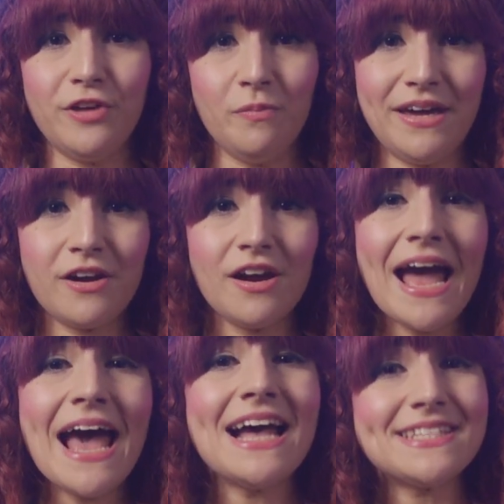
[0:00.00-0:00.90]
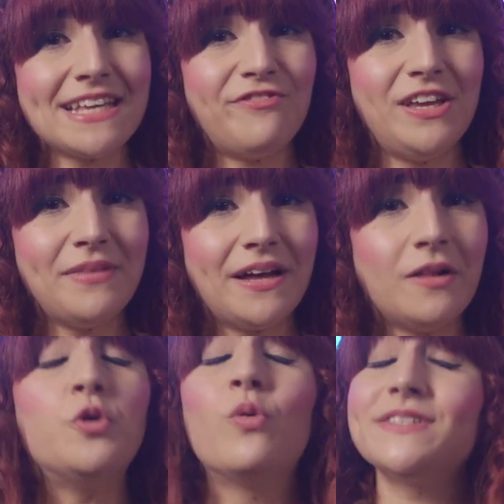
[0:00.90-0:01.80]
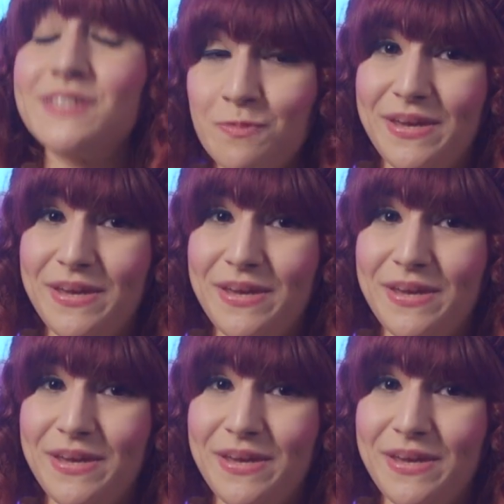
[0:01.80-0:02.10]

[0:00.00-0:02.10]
filmmaker as a female who wants to